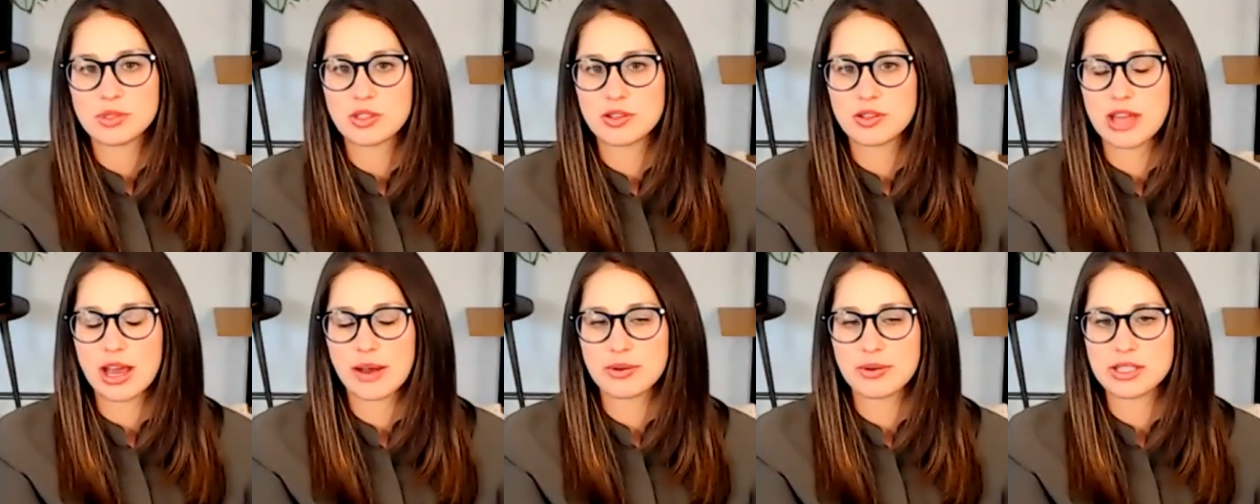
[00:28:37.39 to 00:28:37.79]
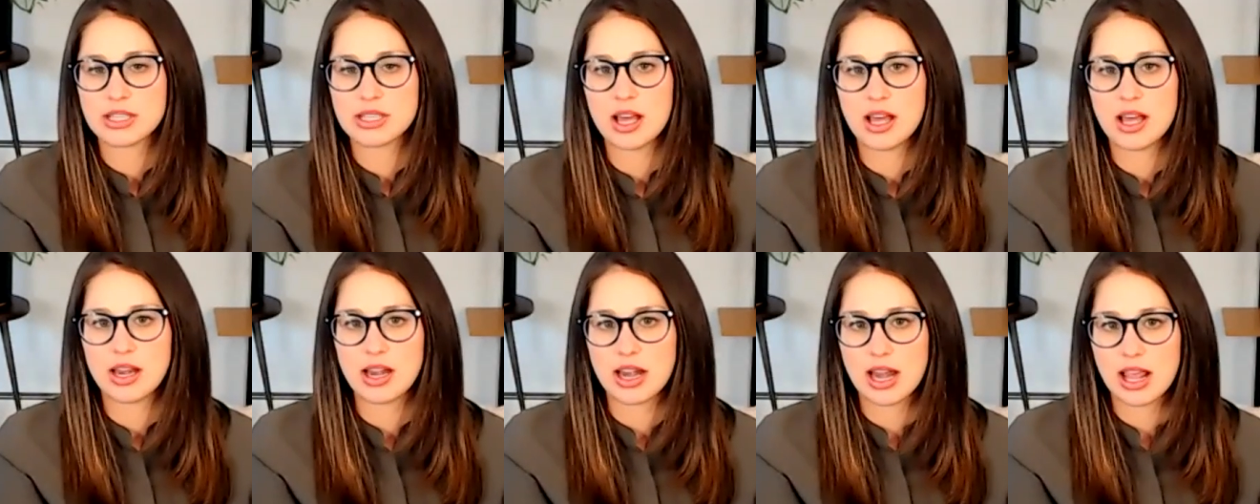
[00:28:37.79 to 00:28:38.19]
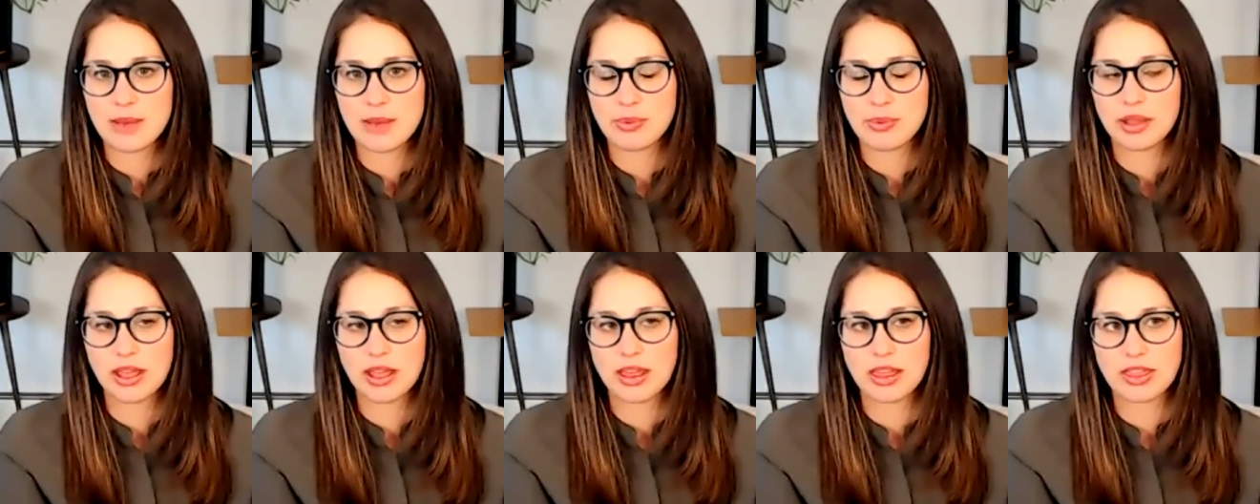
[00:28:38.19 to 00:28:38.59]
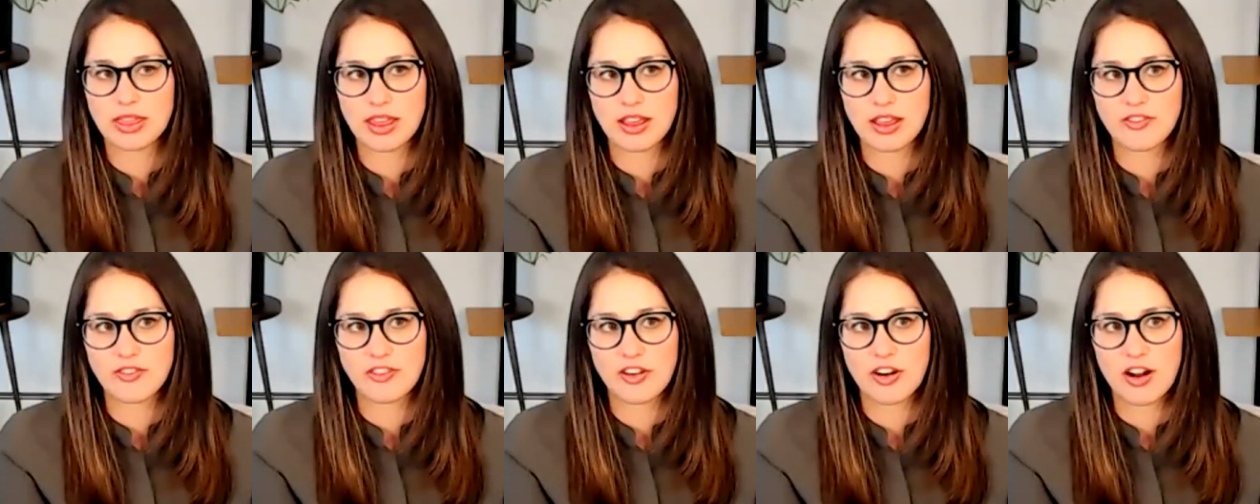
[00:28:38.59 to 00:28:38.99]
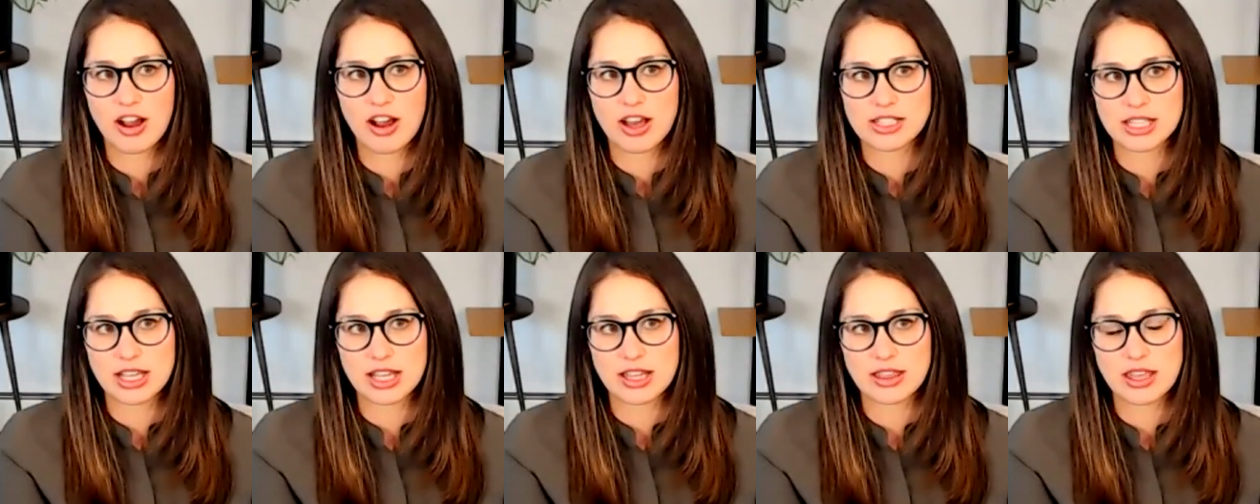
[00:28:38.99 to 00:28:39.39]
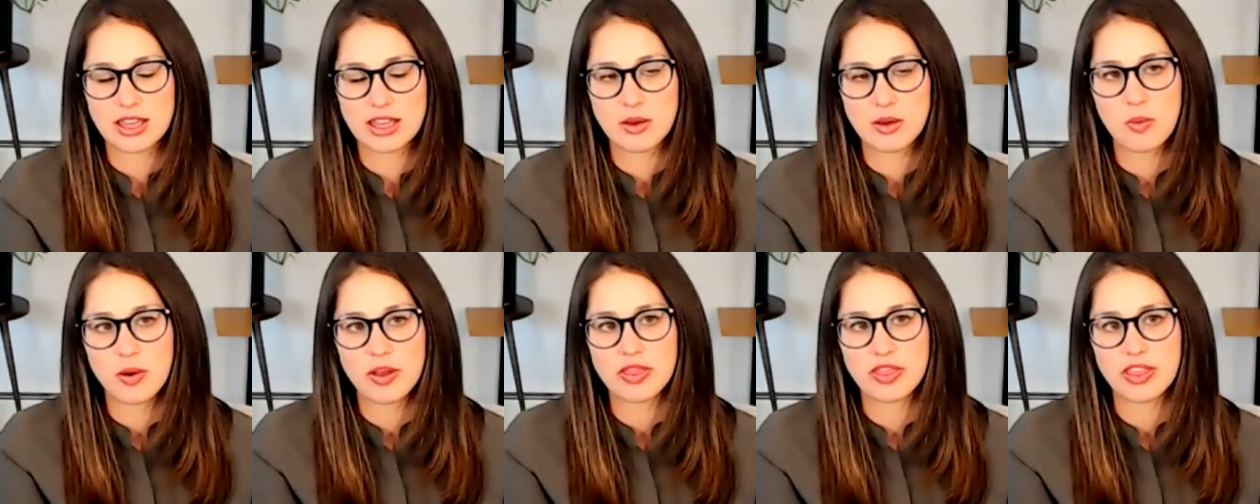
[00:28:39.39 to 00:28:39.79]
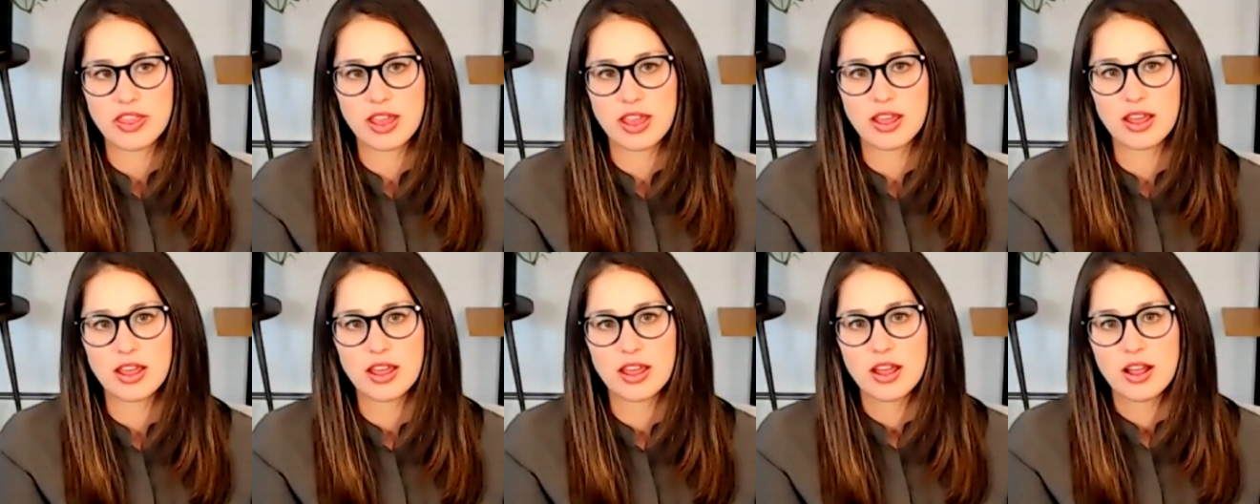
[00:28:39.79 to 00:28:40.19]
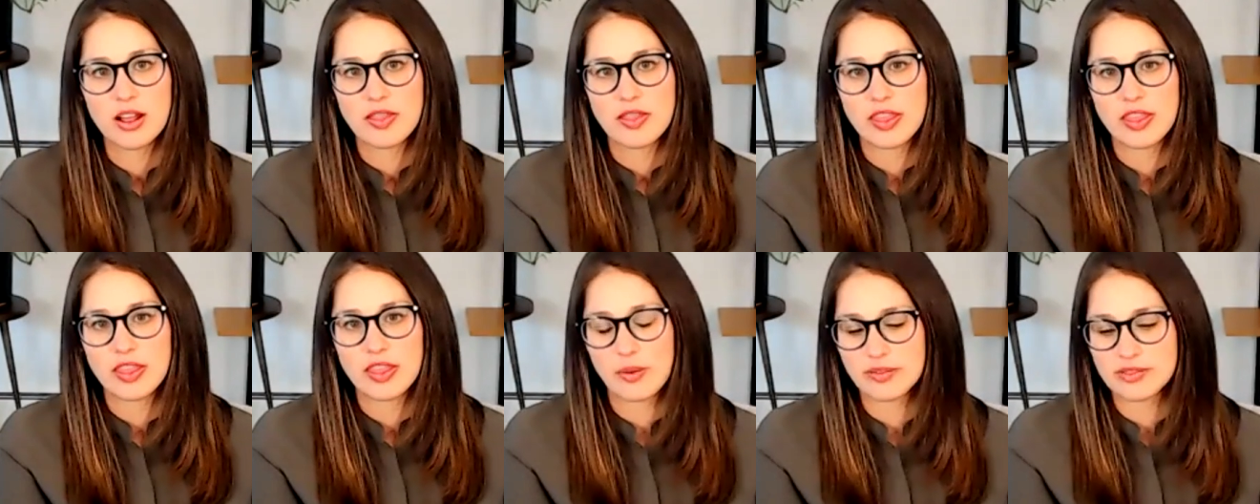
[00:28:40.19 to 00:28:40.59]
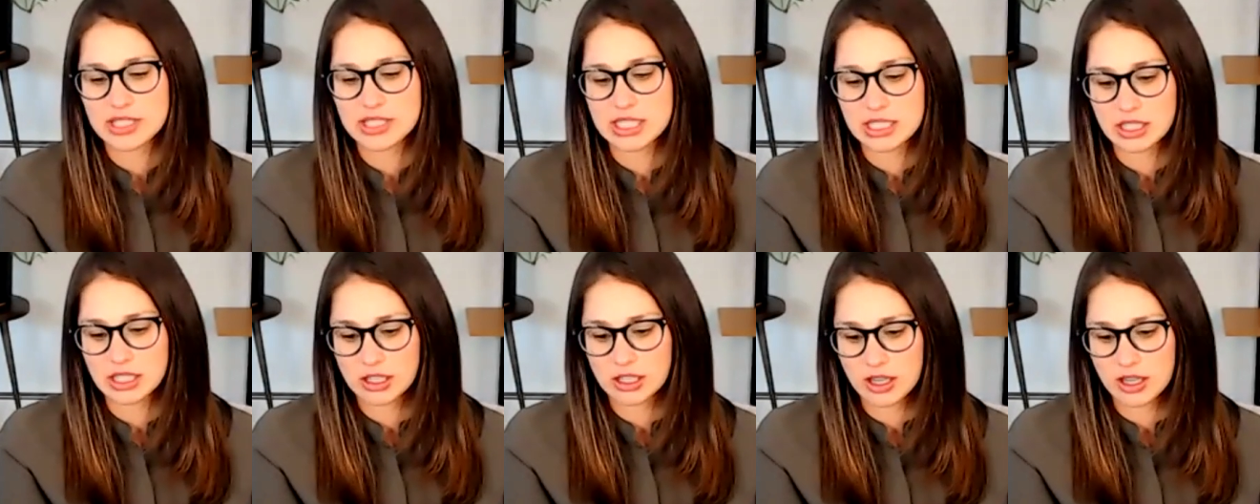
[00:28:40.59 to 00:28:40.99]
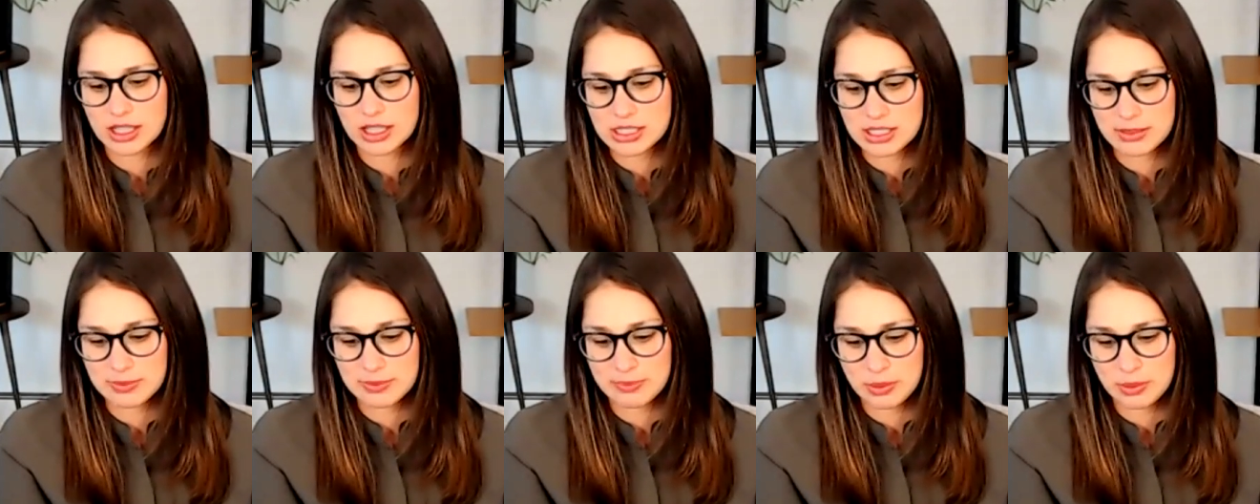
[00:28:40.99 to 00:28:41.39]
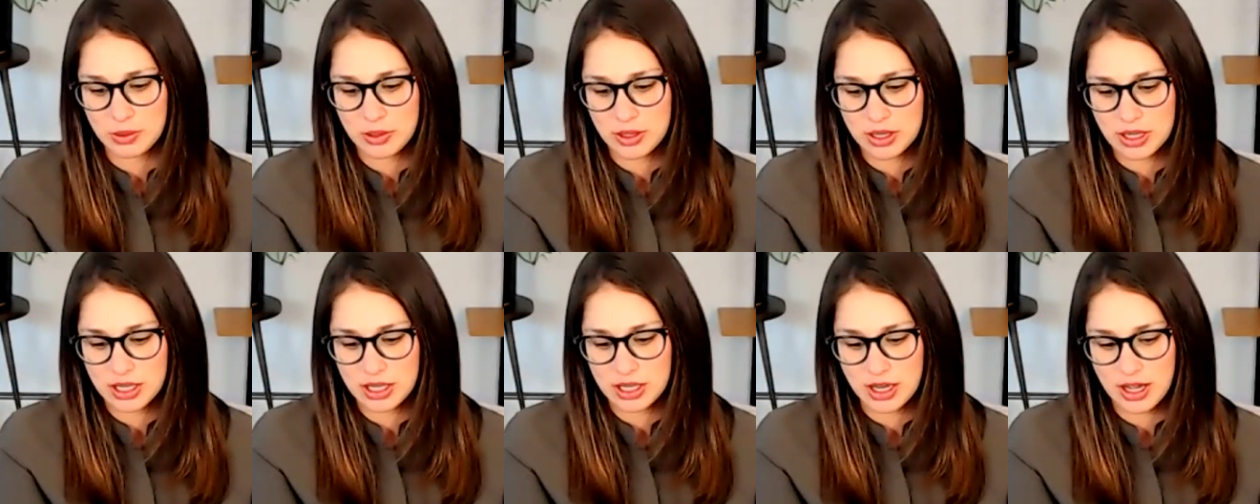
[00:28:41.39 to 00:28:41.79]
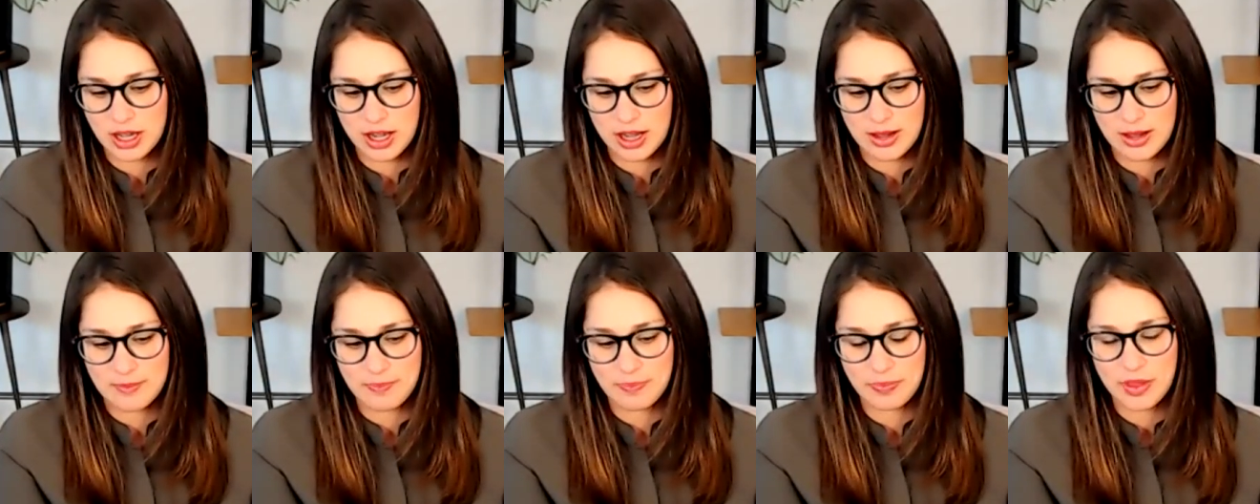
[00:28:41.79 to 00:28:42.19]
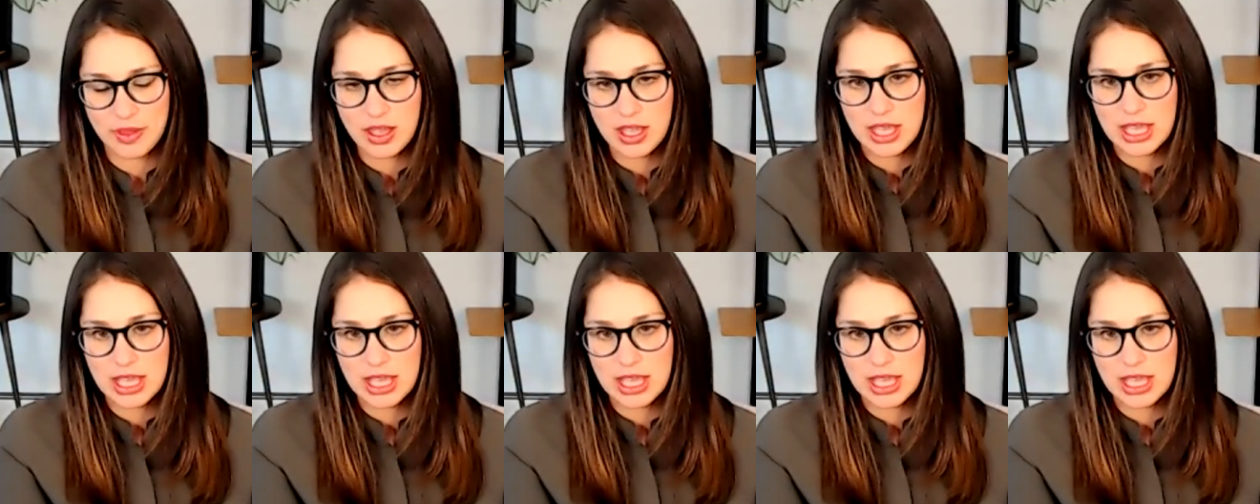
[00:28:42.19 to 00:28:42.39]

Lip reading: So that was an enabling thing for us. I think one thing that we've seen across the board